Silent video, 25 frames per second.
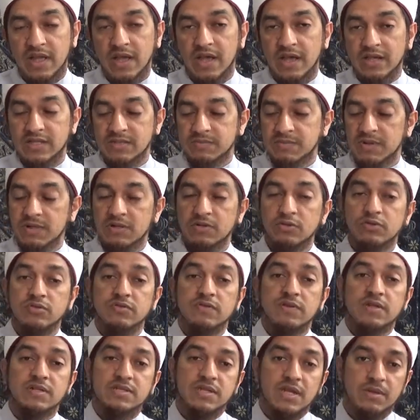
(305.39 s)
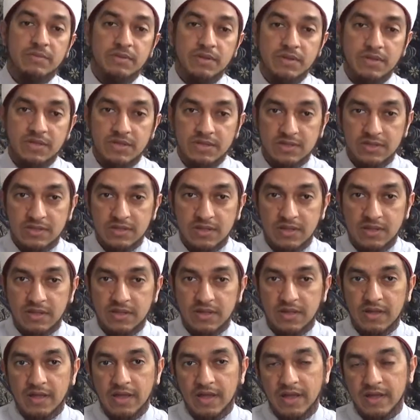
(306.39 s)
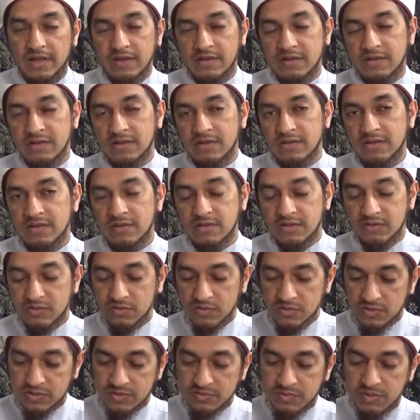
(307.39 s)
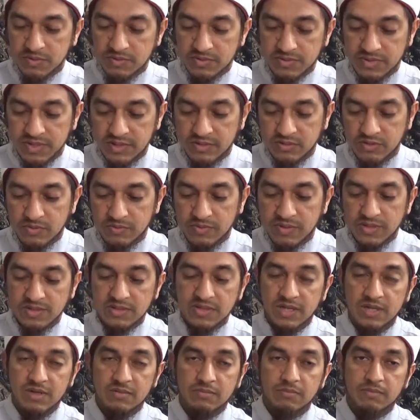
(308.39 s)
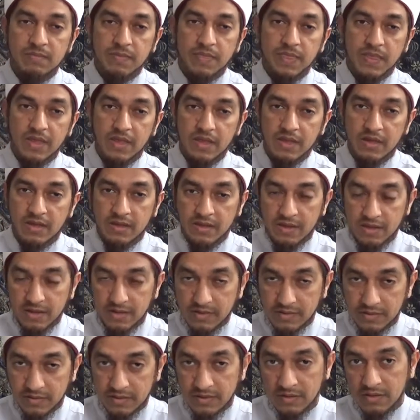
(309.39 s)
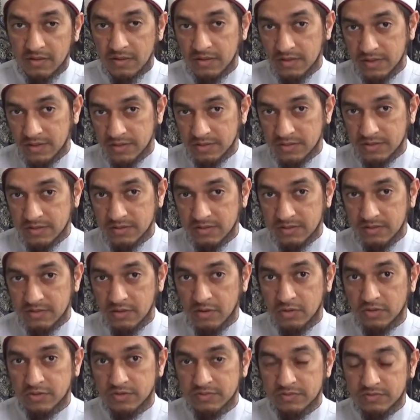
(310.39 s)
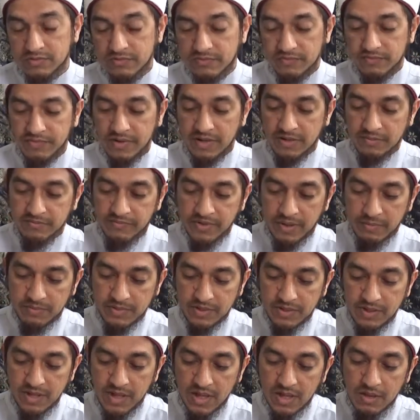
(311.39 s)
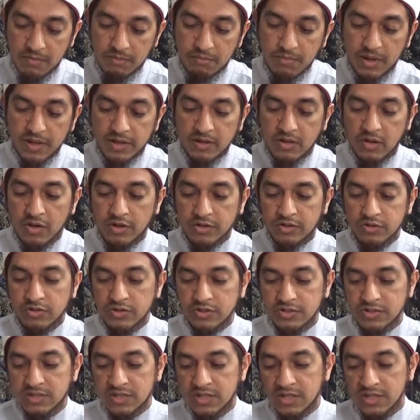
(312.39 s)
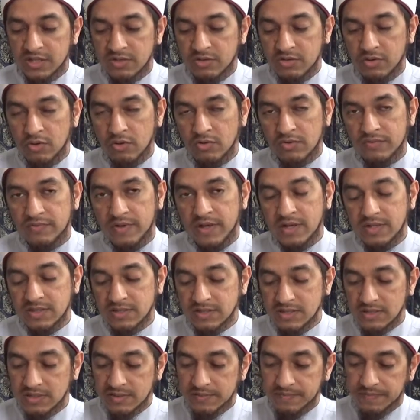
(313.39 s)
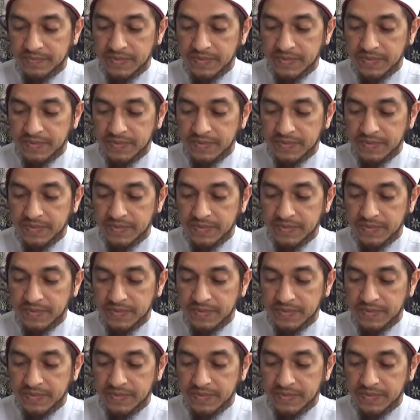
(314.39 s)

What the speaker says: I smell Yusuf alayhi salam in this. And so his people said to him, they said, his close family, by God, you're still in your old fallacy.